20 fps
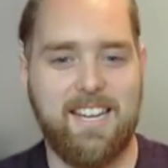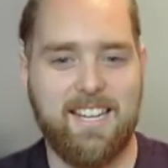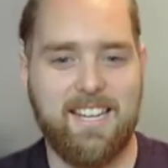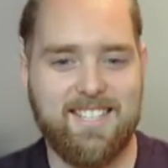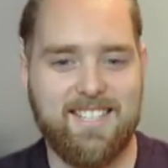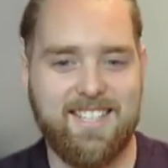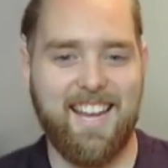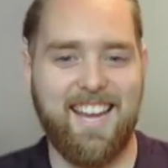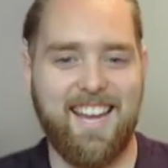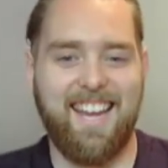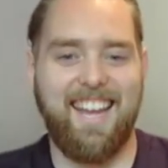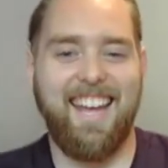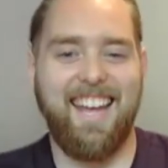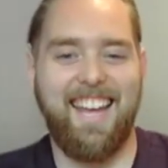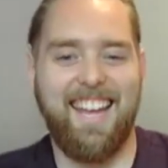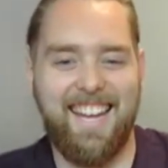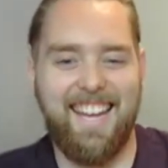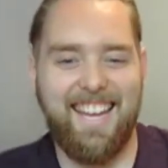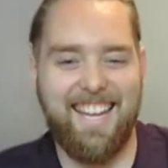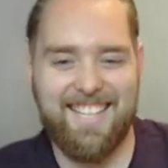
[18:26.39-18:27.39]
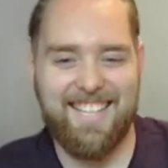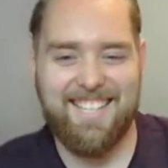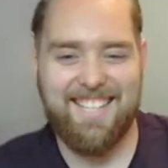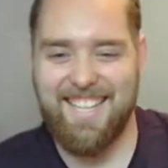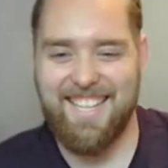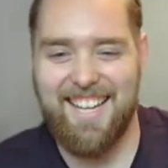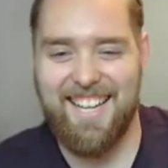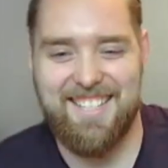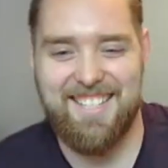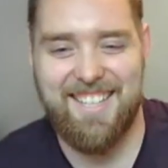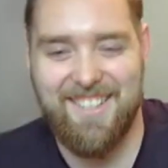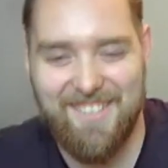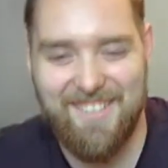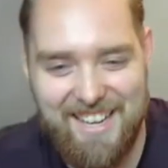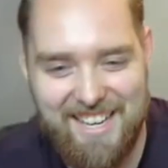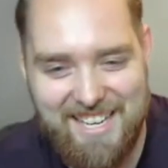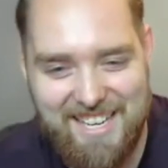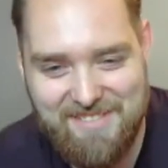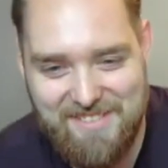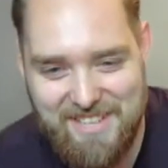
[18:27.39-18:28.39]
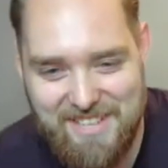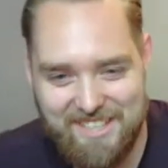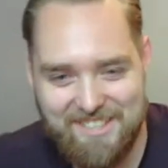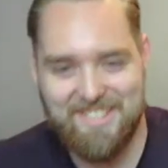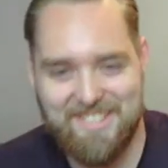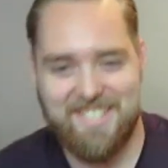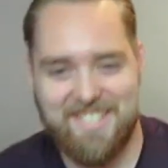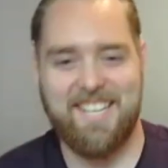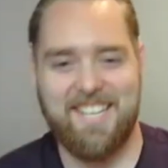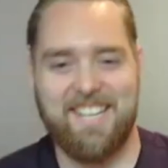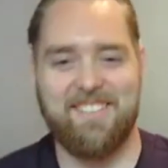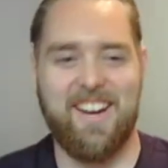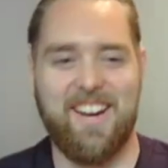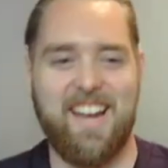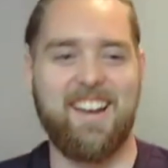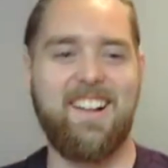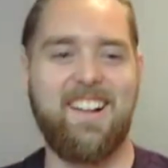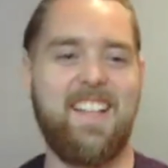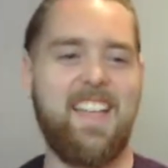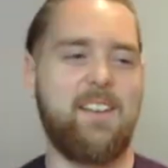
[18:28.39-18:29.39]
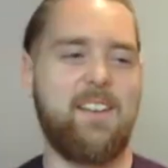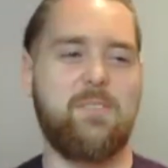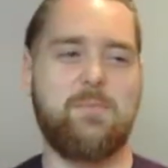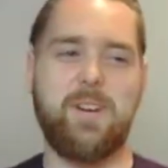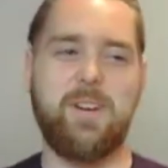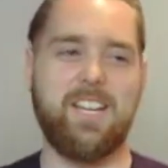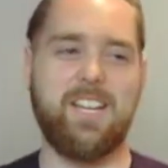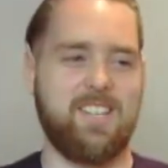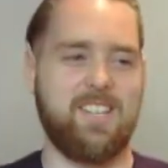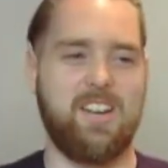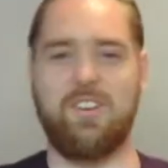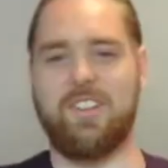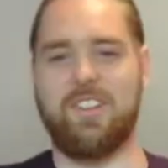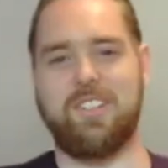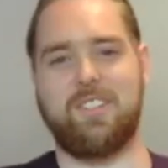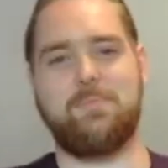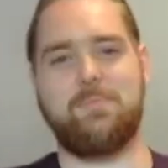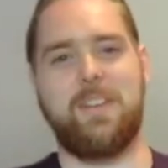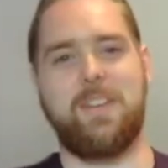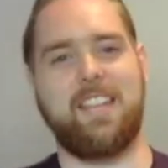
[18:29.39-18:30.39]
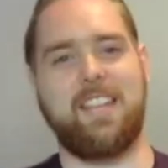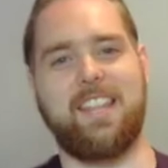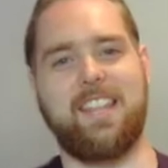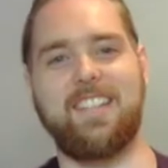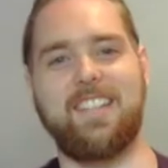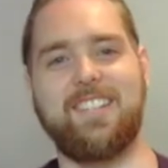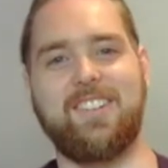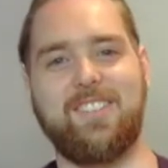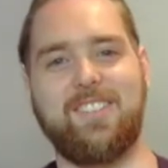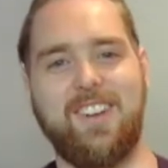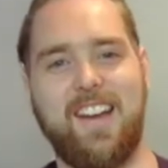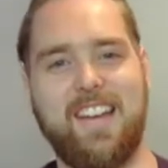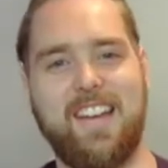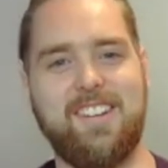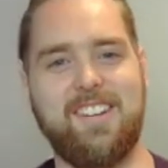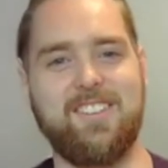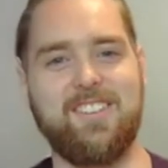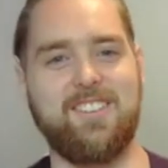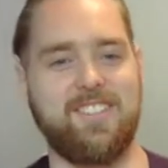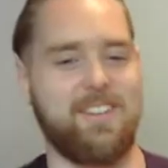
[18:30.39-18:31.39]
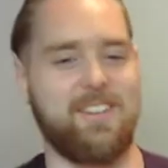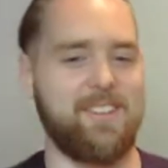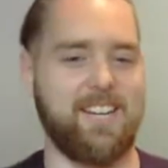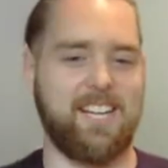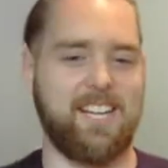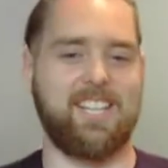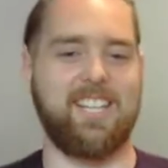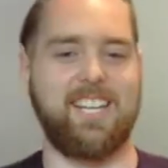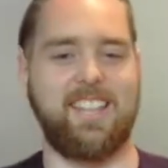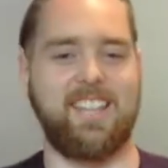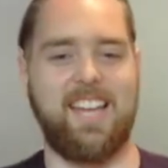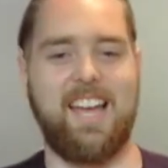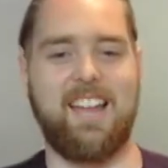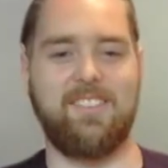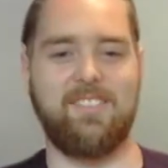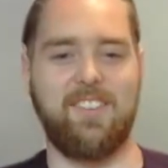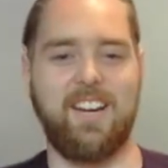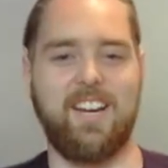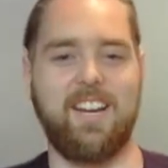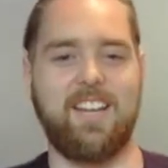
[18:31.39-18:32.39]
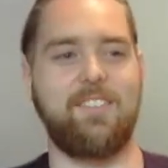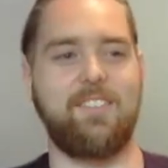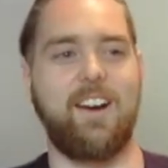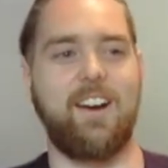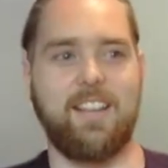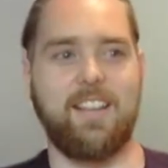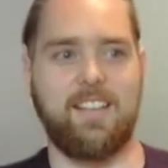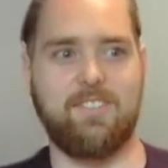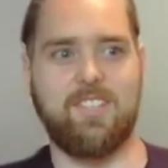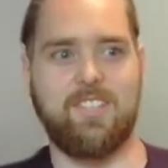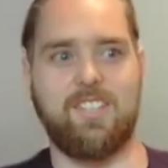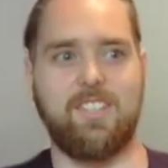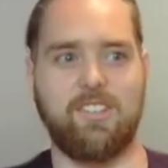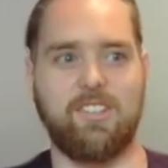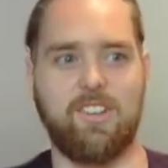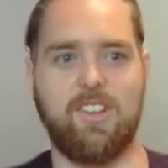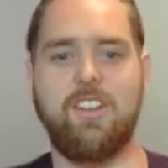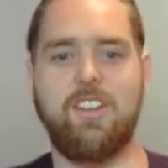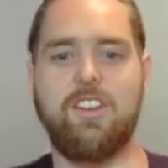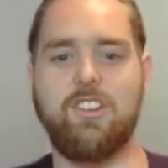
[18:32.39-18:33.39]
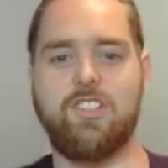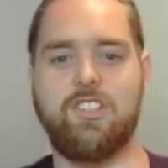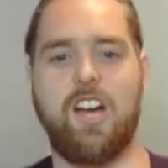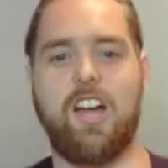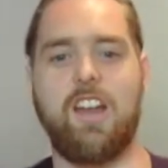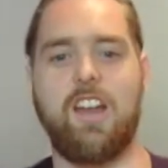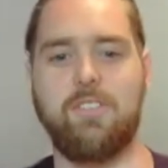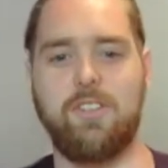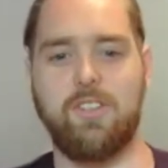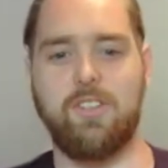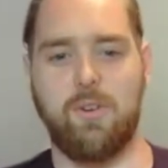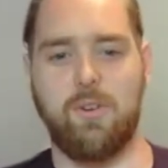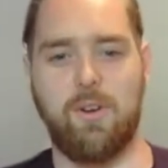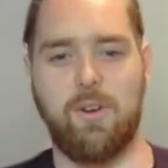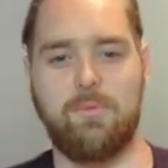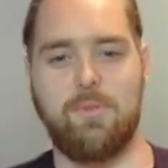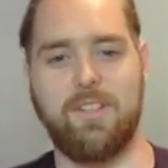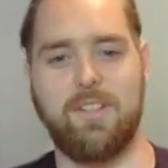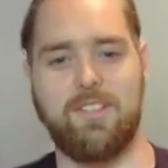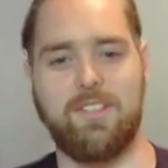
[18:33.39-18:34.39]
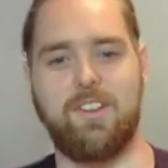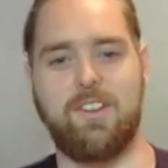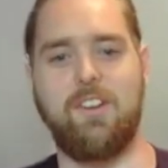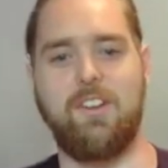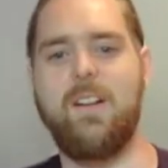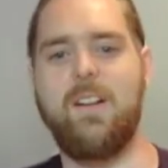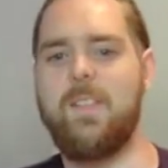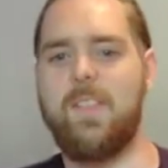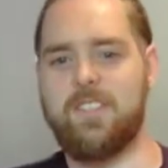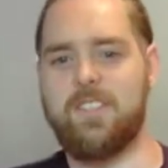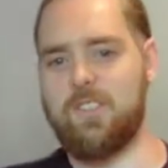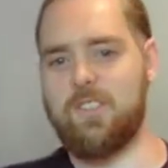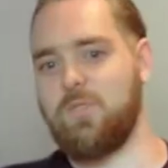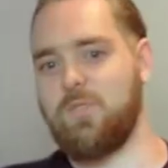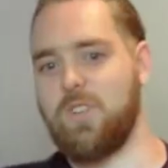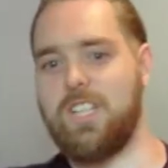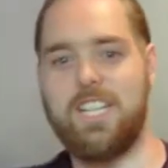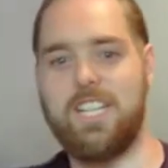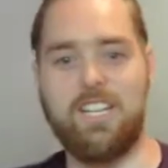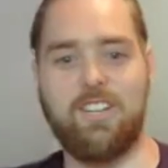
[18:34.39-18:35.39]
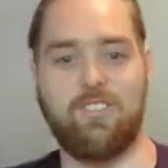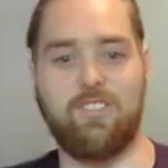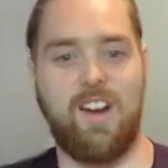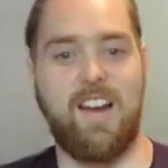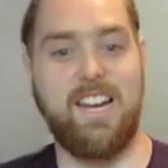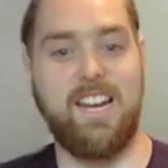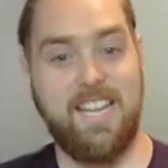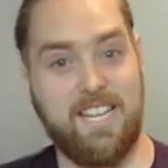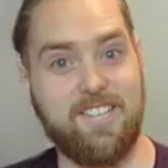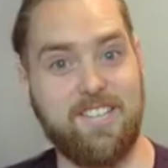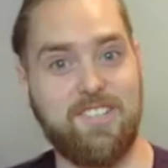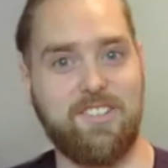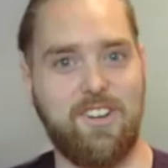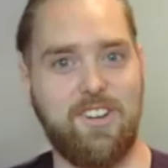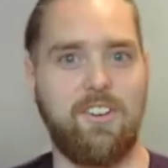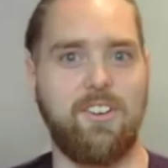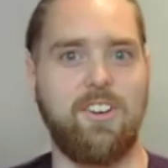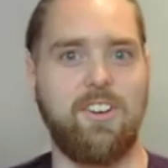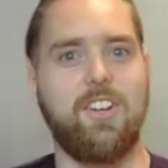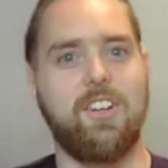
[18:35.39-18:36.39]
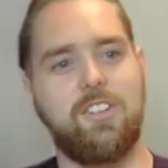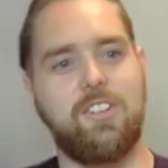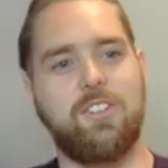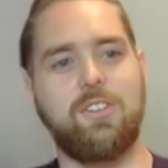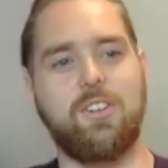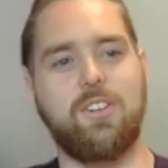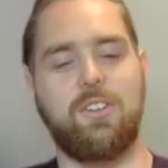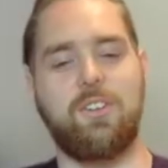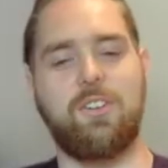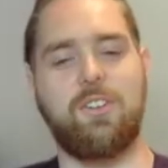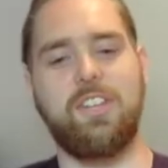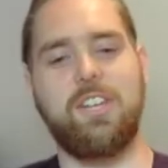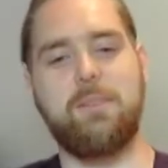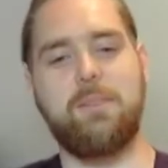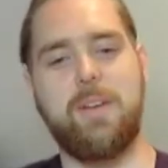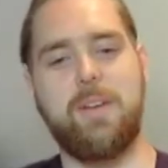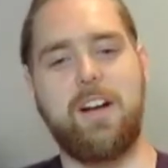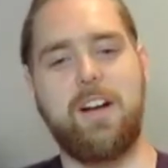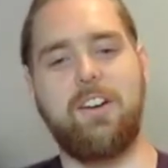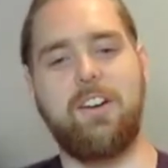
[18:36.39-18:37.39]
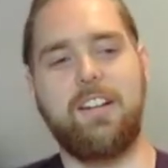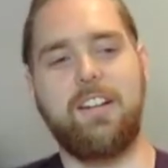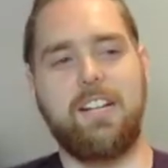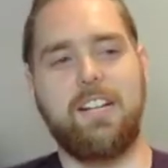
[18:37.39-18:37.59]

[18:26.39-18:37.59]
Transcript: It's like that's a great email to receive, right? Everybody's noticing me. That's great news. I'm going to click that and read it, right? It gives you a little shot of endorphins. So that's a really great intro to a cold email.